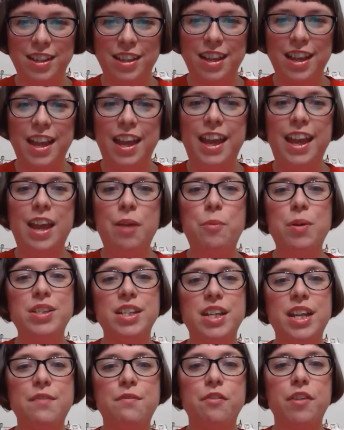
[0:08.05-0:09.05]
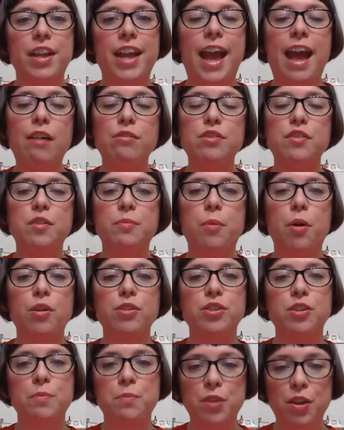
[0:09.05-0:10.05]
Here we're delivering out-of-the-box
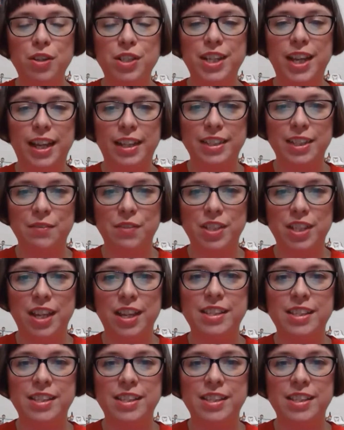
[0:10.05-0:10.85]
computing activities